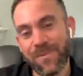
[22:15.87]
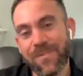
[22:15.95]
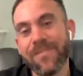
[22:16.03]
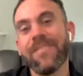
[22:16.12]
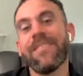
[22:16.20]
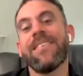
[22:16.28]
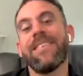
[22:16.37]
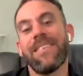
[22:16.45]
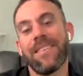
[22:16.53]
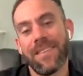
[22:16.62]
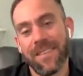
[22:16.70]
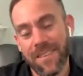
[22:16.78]

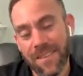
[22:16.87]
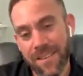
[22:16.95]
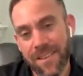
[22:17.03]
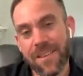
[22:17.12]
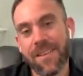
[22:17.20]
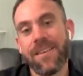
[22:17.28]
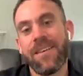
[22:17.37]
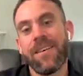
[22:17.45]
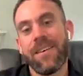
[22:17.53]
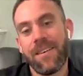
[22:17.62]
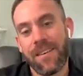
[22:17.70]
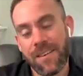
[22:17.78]

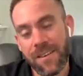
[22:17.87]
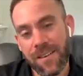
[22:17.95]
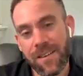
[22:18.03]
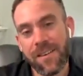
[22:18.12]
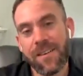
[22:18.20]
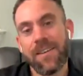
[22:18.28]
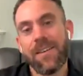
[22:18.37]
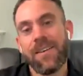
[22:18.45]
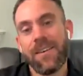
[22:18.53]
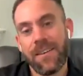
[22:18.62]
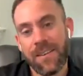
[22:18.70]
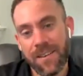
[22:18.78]

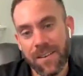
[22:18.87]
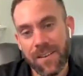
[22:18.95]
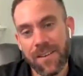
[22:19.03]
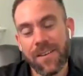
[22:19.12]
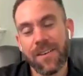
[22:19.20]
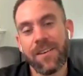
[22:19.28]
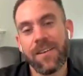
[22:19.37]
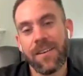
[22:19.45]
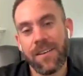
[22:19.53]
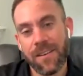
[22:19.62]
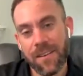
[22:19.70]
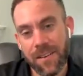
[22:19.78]

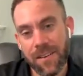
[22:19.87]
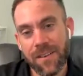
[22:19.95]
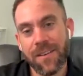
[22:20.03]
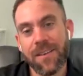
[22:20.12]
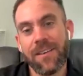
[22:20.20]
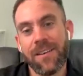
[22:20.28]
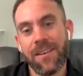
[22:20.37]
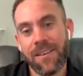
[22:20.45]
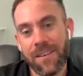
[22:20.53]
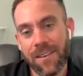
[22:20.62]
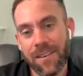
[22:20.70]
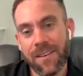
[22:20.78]

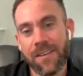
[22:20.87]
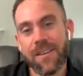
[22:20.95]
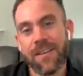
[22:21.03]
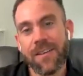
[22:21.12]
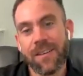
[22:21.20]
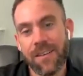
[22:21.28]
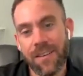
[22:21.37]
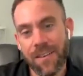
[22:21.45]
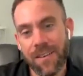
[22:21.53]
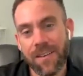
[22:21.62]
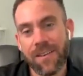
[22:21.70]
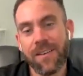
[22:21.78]

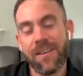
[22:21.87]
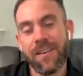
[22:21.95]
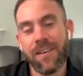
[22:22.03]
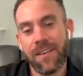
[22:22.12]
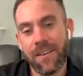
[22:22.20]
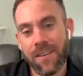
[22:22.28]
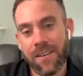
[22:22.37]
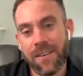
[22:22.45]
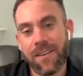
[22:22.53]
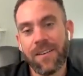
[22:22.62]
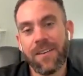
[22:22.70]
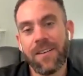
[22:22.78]

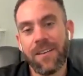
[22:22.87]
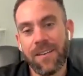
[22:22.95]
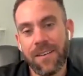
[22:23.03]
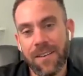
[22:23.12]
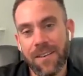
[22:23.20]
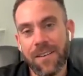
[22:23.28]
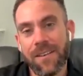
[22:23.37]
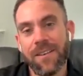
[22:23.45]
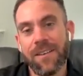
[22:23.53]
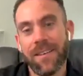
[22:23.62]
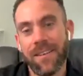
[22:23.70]
No words are spoken by the person on screen.